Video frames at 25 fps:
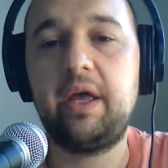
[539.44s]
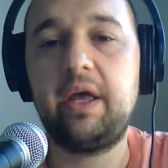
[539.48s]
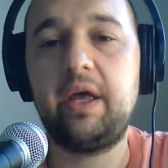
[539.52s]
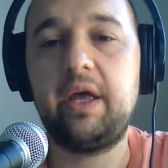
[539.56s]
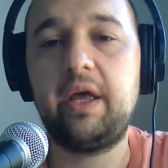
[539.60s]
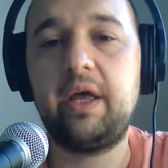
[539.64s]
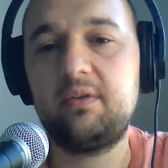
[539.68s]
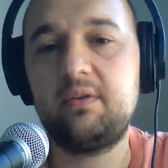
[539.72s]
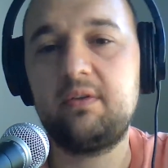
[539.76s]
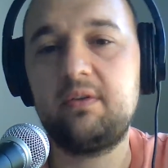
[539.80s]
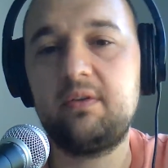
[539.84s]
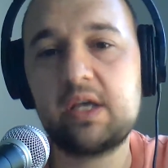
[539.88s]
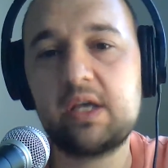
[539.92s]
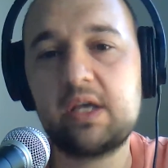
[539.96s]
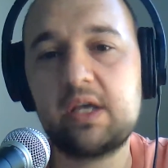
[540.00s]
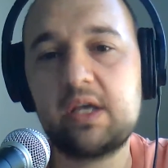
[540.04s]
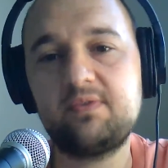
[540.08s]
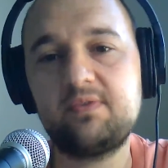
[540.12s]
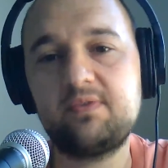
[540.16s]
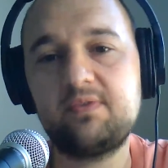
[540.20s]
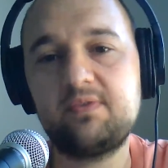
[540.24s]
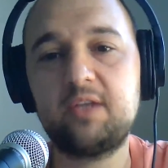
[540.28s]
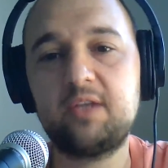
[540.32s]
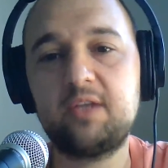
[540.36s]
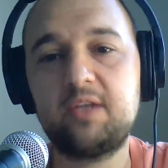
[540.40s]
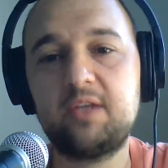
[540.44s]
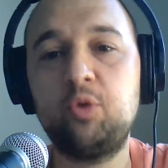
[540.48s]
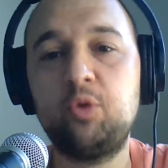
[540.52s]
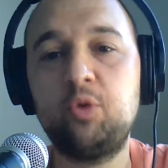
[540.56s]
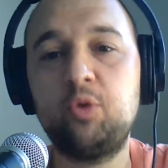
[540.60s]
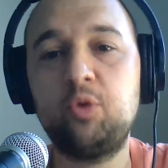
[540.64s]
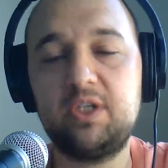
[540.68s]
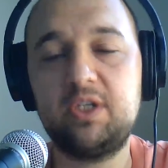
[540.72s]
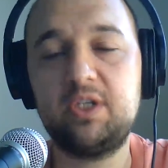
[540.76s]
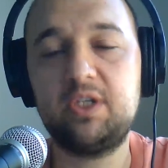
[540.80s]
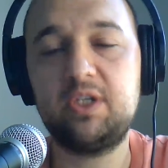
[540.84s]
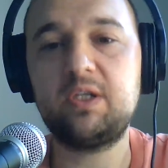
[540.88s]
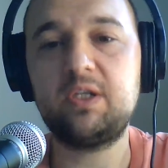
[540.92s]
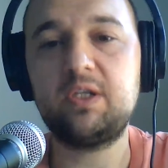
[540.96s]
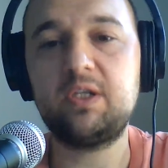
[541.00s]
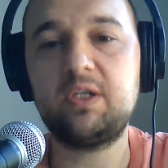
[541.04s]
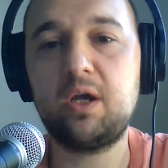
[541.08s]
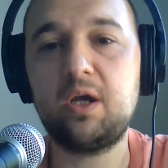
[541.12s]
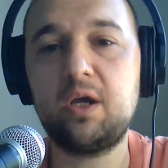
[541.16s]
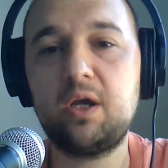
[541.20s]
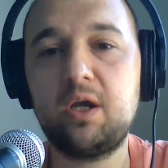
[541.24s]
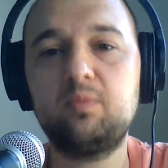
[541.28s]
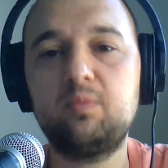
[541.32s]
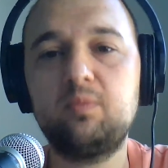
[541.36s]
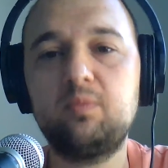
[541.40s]
And as of that moment in
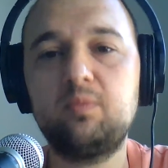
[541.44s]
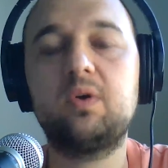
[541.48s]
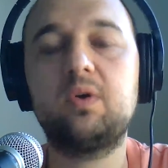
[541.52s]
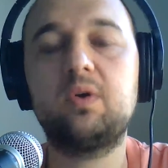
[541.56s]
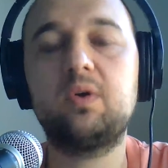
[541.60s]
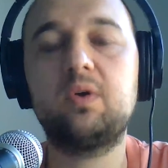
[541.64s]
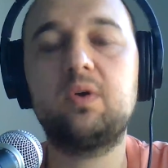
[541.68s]
time,